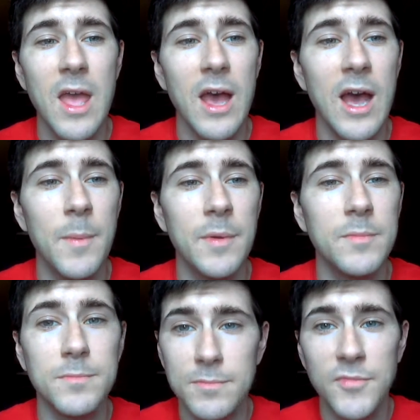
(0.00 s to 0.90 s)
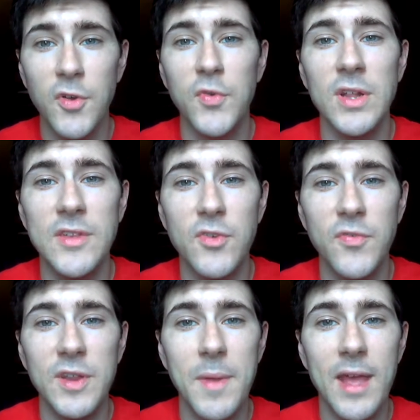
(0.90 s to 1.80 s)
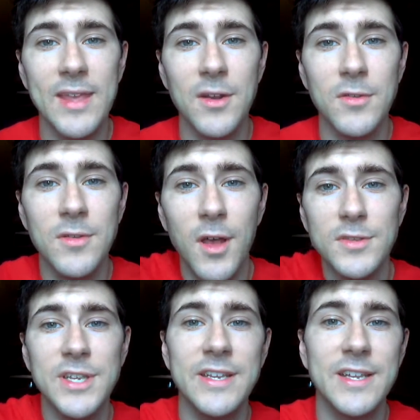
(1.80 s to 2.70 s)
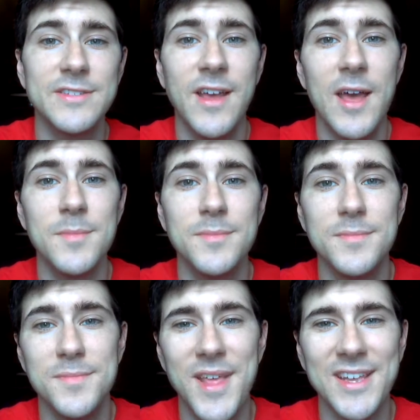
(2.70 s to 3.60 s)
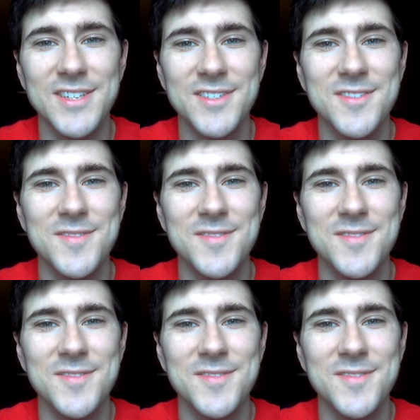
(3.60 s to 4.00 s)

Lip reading: But feel free to leave your feedback, and I'll see you next time. Thanks.